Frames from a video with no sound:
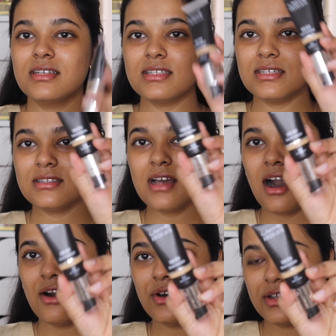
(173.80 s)
This is
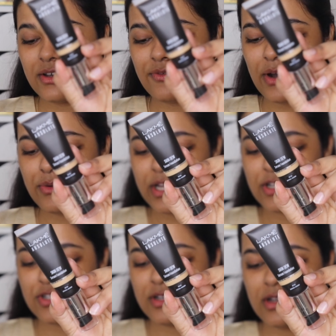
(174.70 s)
how the
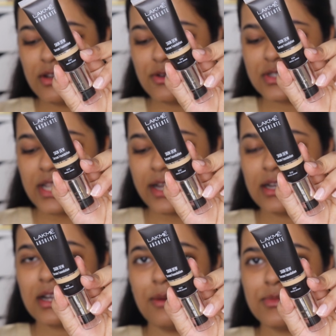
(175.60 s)
foundation looks like.
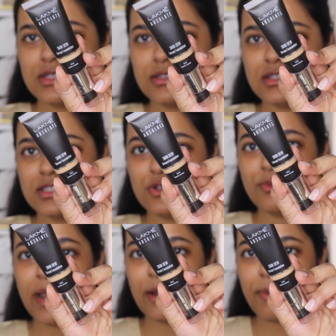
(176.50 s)
It comes in this
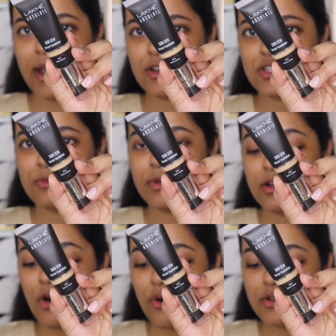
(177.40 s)
tube-like packaging, but
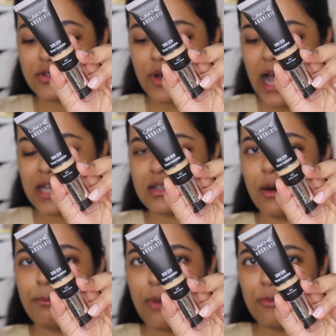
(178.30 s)
it also has
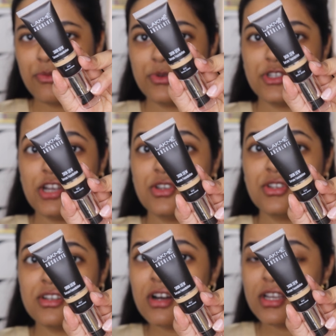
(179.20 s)
a pump, which I
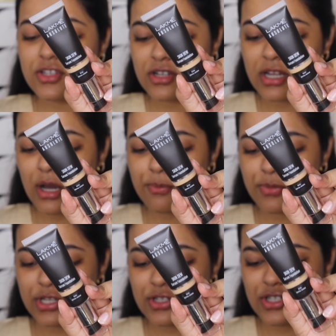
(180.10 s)
really
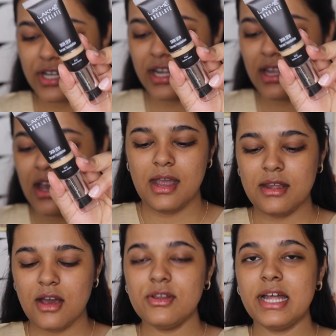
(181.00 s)
appreciate.
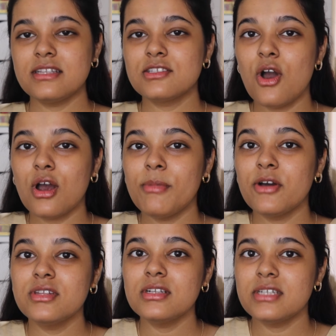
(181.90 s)
And now let's talk
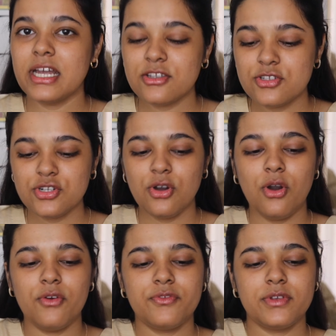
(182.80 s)
about the texture
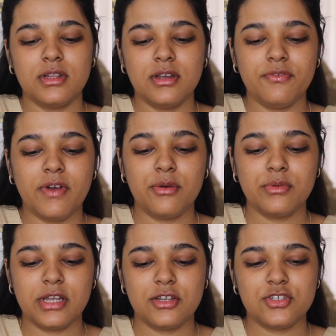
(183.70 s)
of the
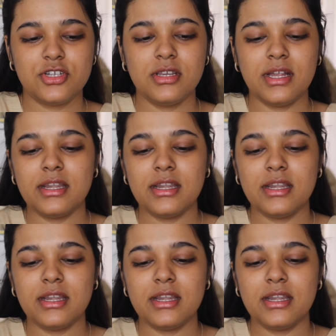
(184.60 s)
foundation.